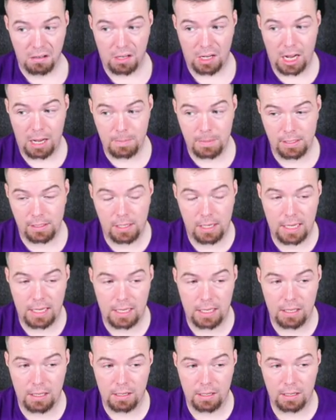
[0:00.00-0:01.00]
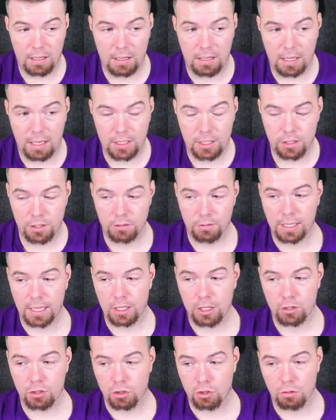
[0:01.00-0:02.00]
I mean, you do get
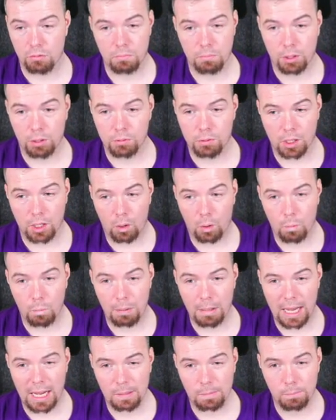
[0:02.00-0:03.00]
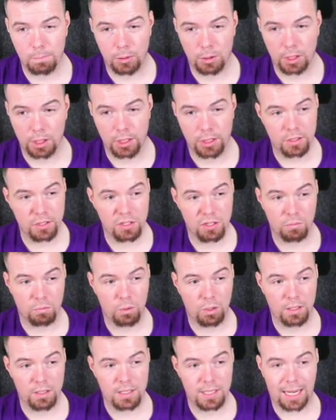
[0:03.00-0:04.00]
a jumbo gold pack, but can
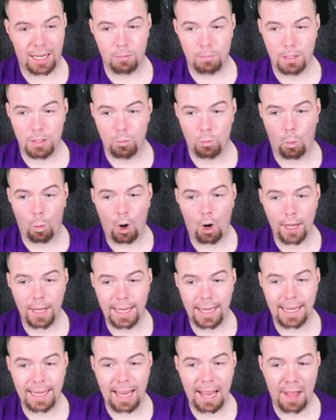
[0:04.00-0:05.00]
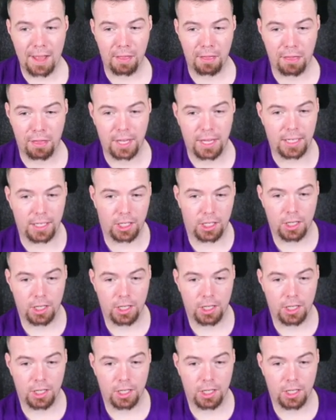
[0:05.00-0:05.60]
someone tell me why E A think